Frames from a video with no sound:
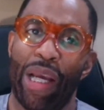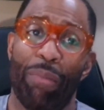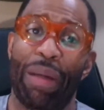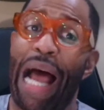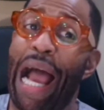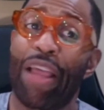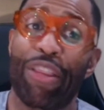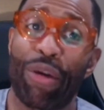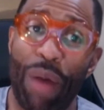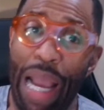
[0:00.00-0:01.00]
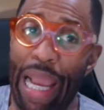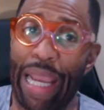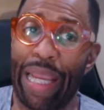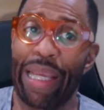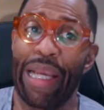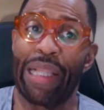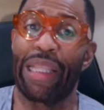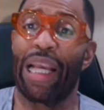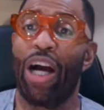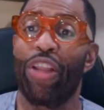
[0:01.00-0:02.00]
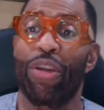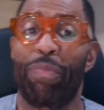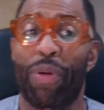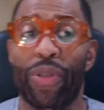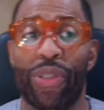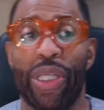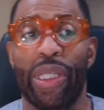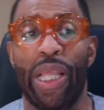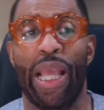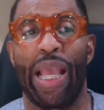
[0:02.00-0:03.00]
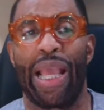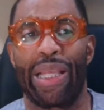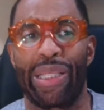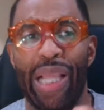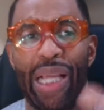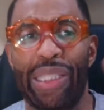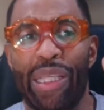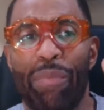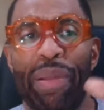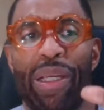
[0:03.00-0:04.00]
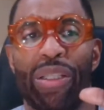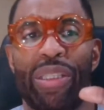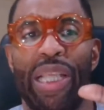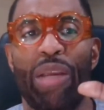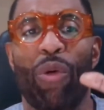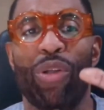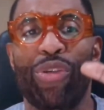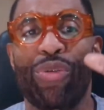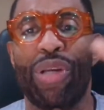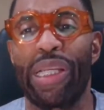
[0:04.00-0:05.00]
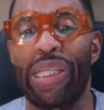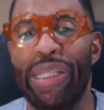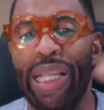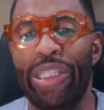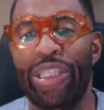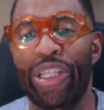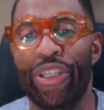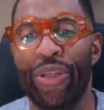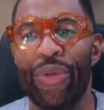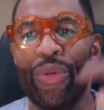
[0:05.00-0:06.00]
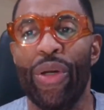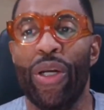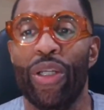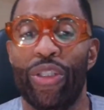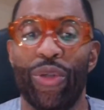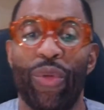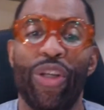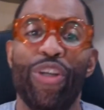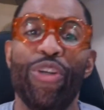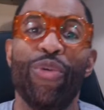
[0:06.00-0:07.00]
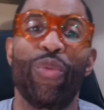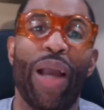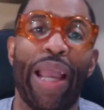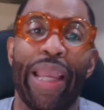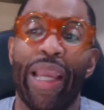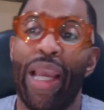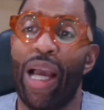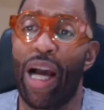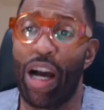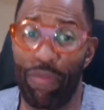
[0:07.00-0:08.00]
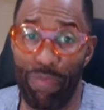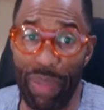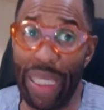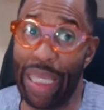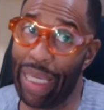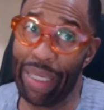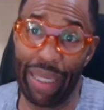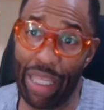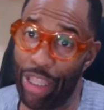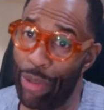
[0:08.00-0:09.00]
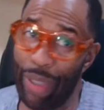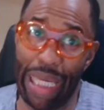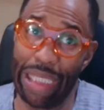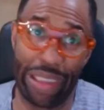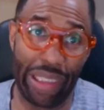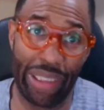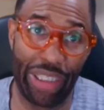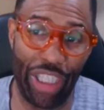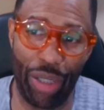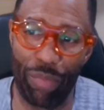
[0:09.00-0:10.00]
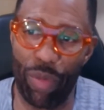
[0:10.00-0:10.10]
But either way, the other person does it because they want to condition you to a new way of being in the relationship.